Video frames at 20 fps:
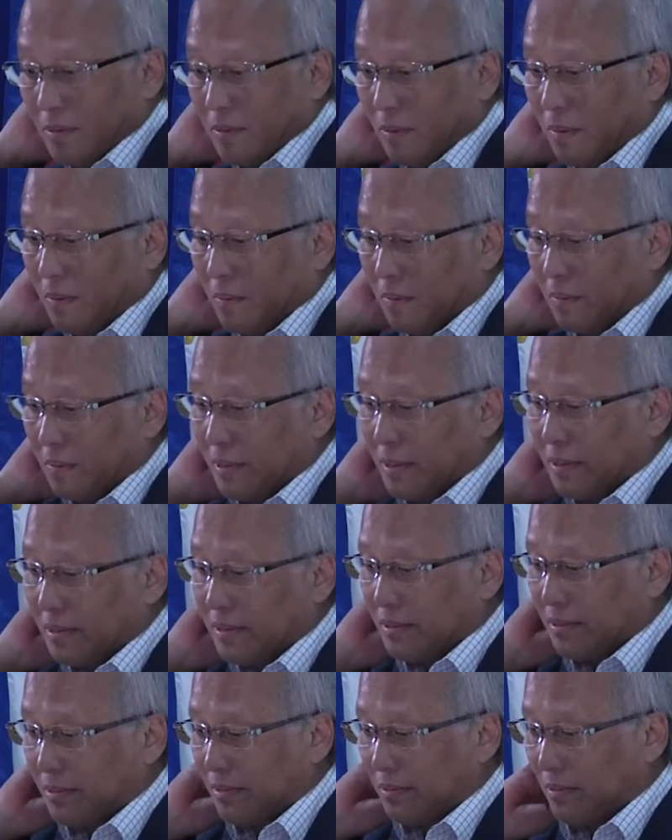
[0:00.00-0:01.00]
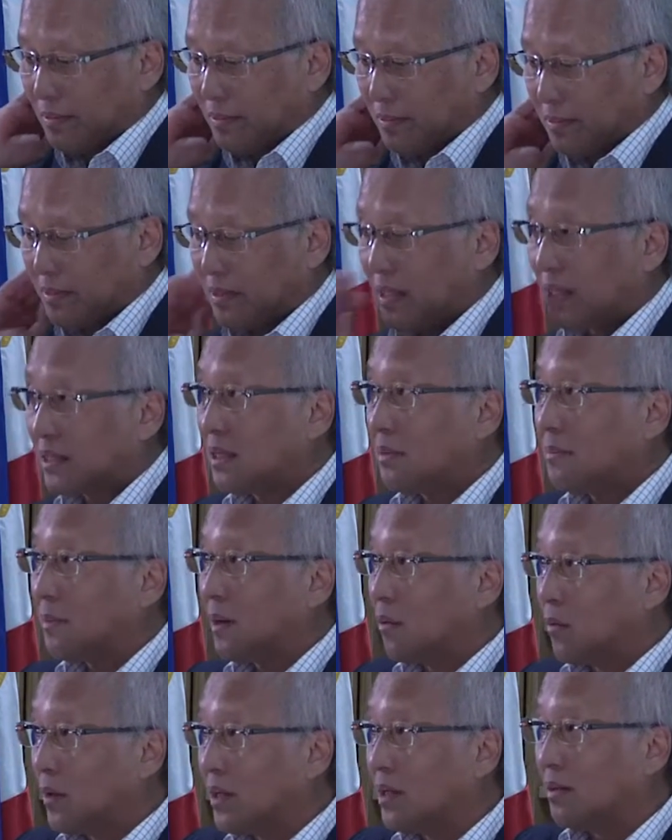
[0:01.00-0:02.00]
to go is to set up
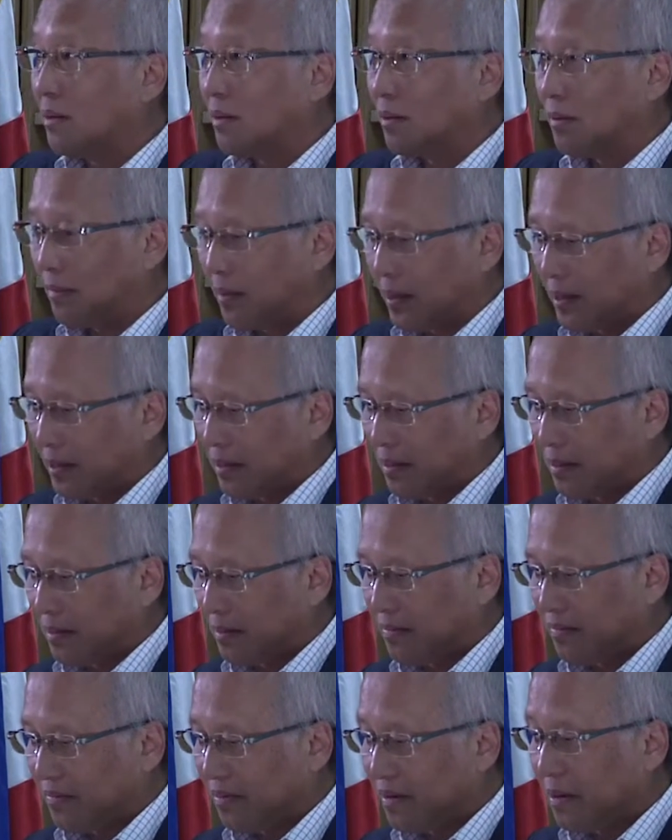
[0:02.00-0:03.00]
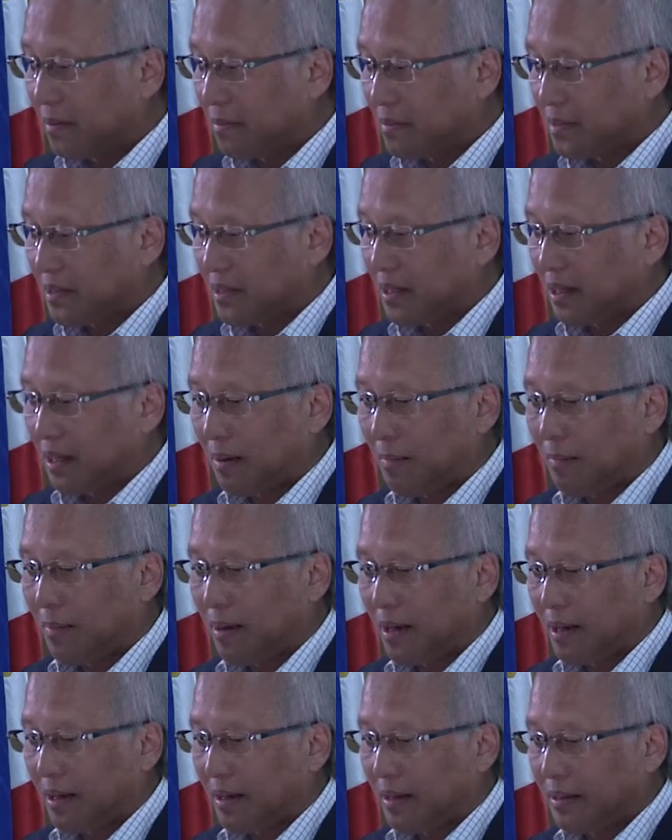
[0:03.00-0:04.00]
a window where firms can
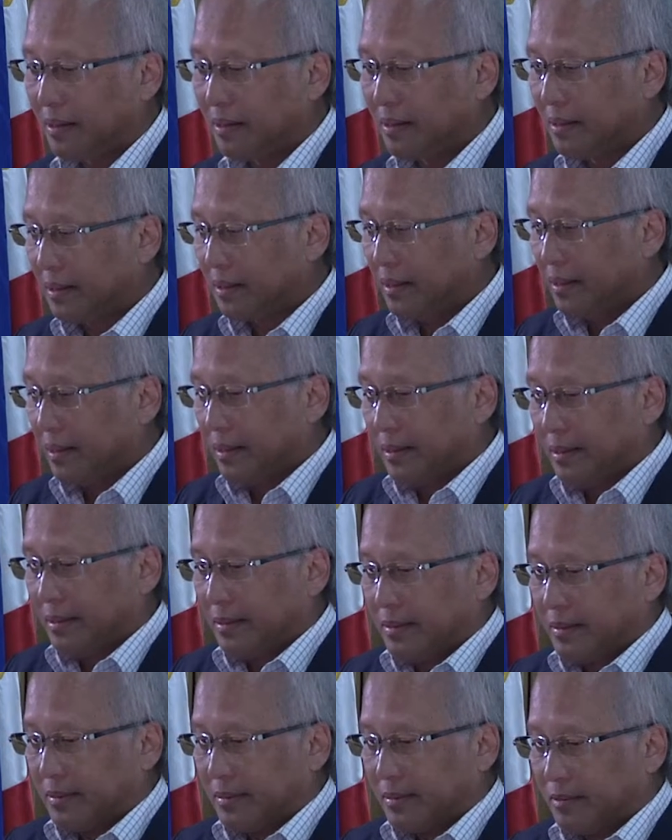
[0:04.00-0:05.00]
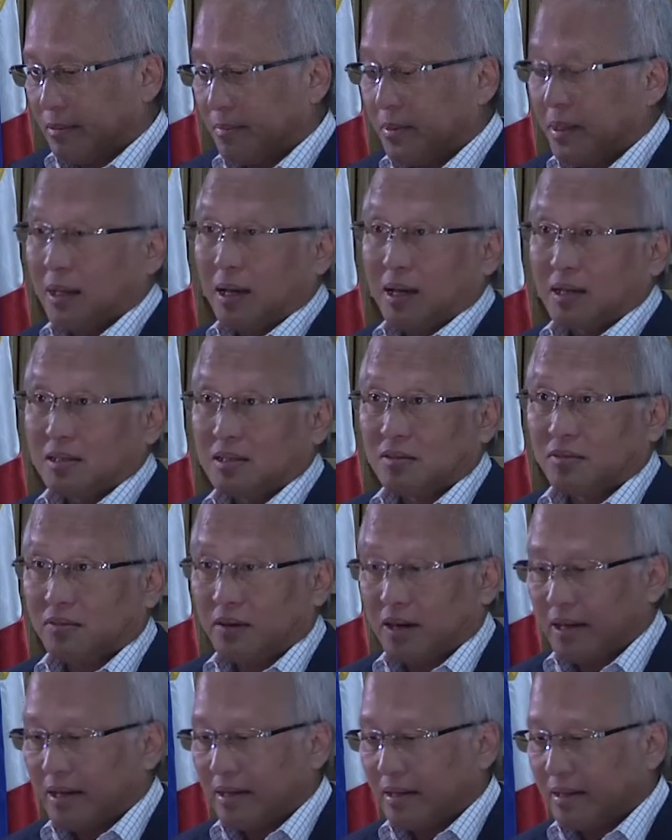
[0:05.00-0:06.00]
apply to be
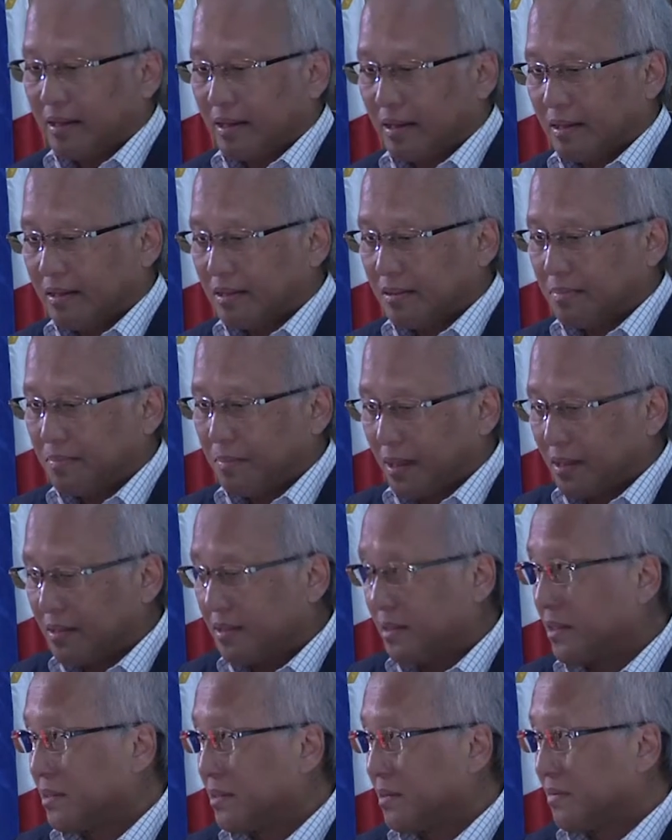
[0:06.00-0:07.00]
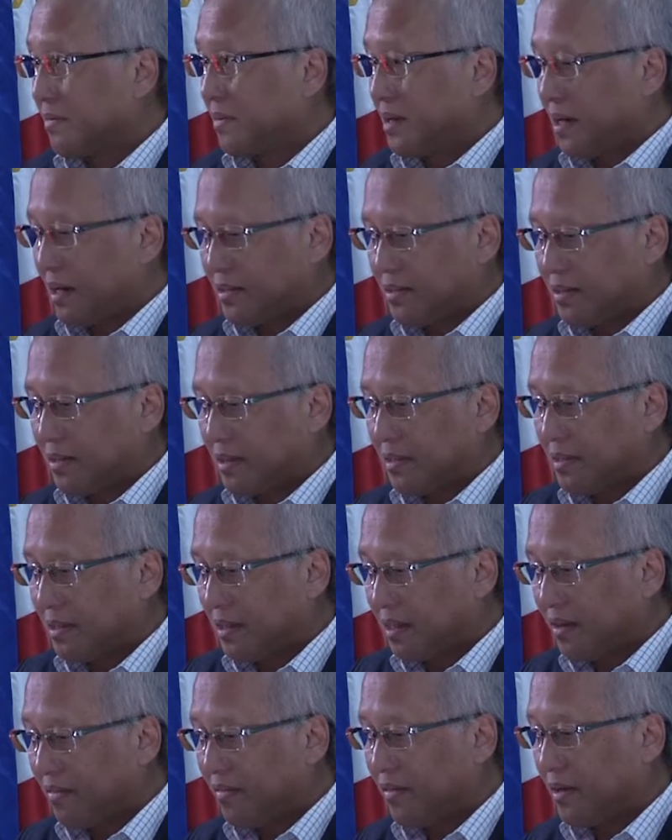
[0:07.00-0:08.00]
classified as projects of national
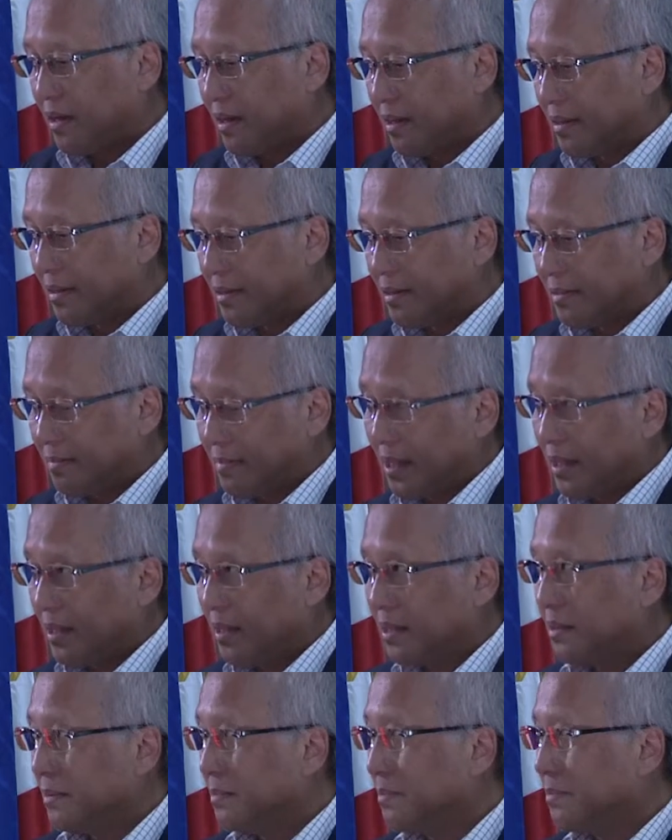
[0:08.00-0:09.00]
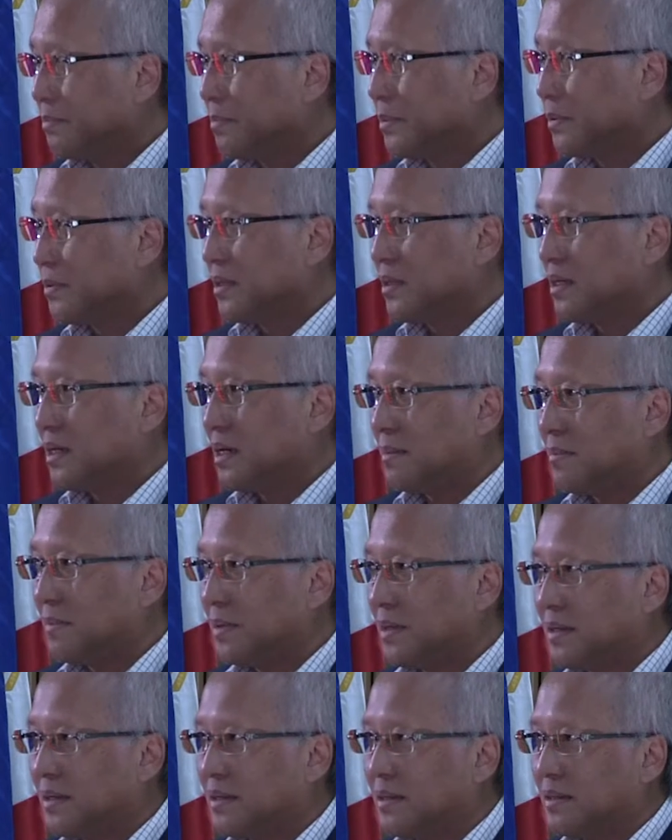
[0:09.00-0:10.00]
significance by putting
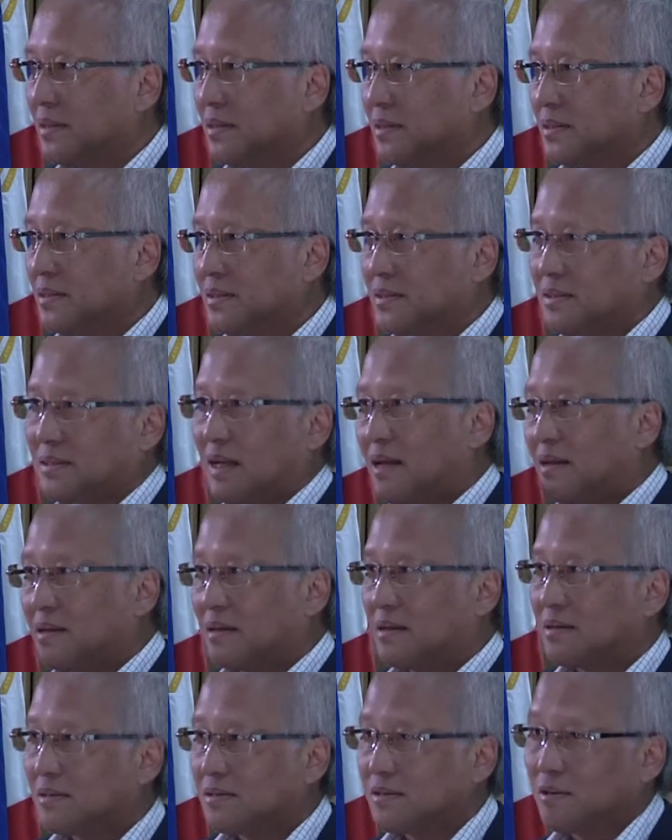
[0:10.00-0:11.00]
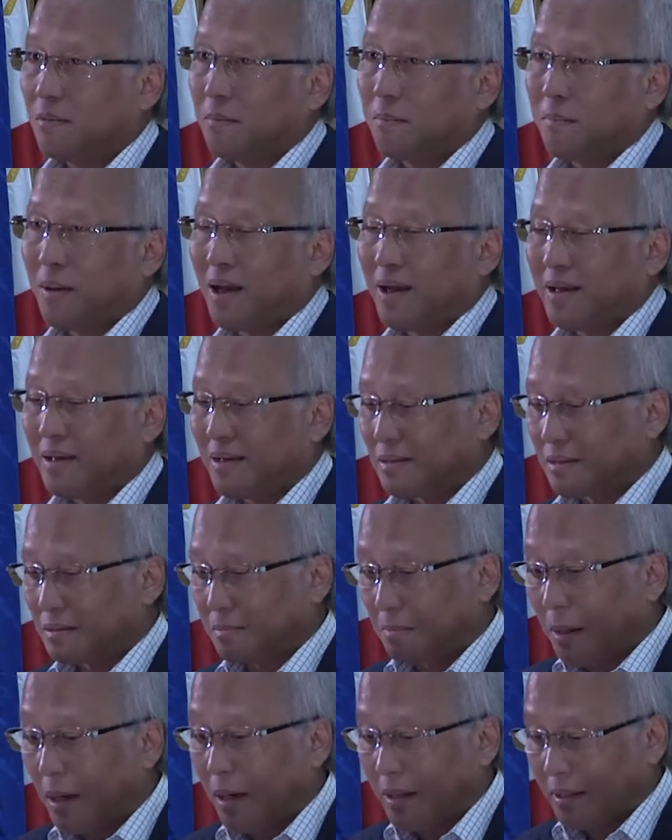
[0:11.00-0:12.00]
up a standards compliance
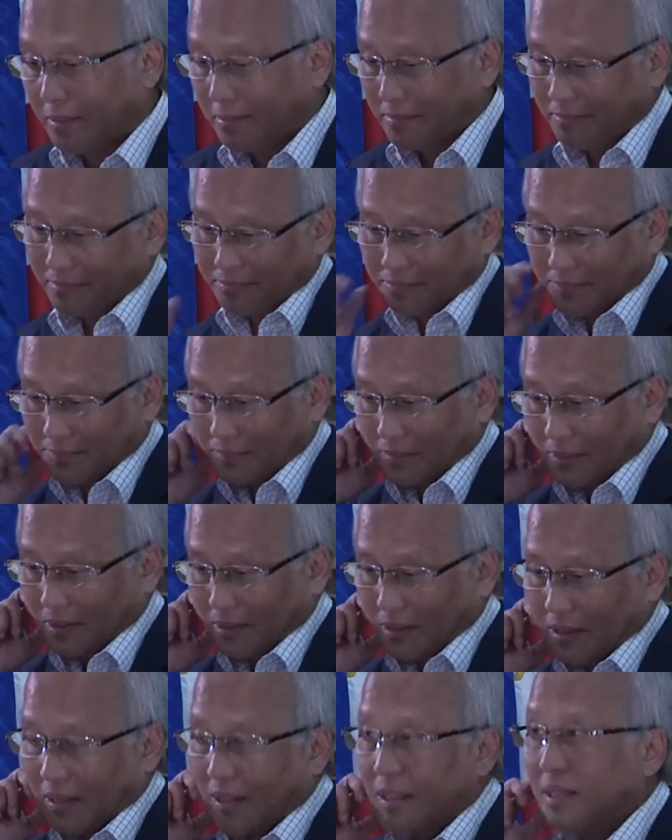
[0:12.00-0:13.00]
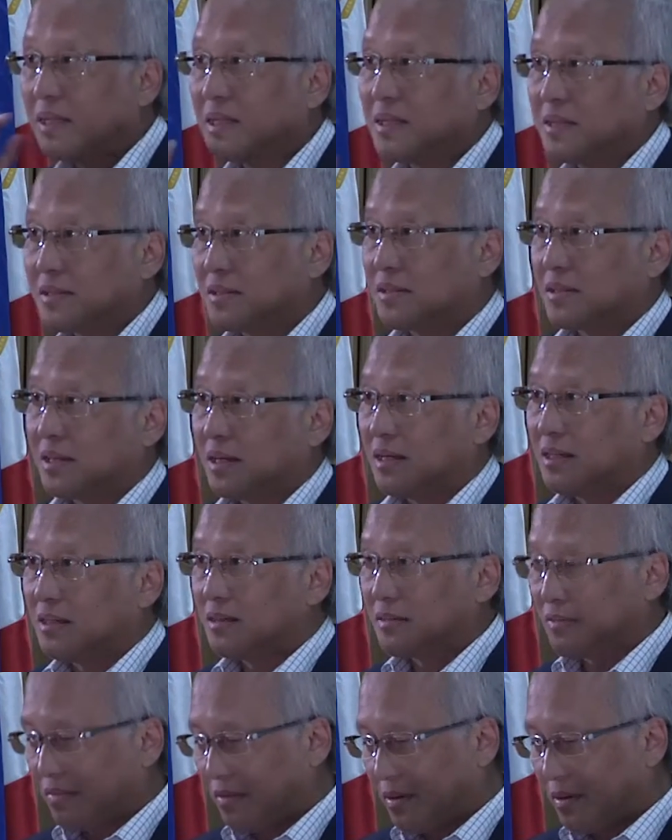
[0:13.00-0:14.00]
bond in
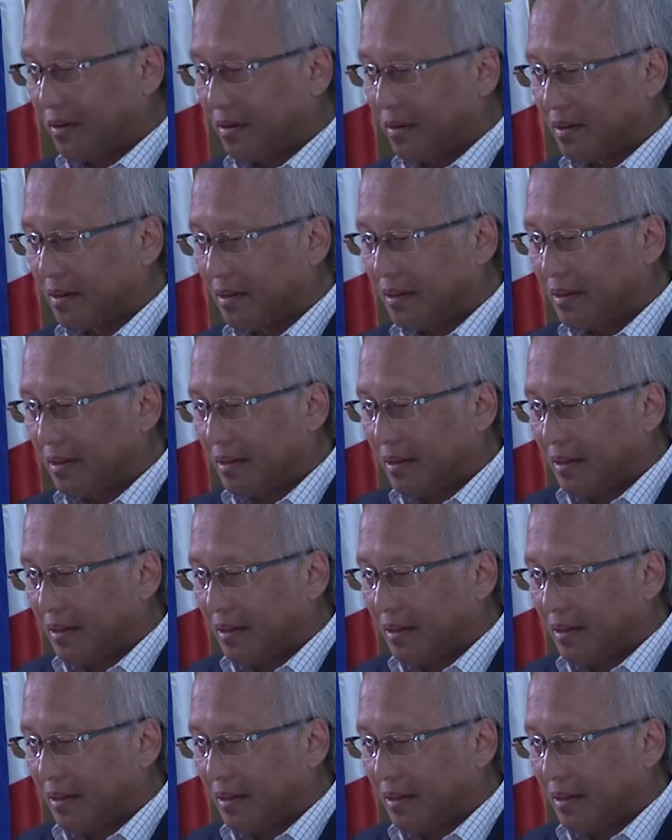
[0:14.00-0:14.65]
exchange for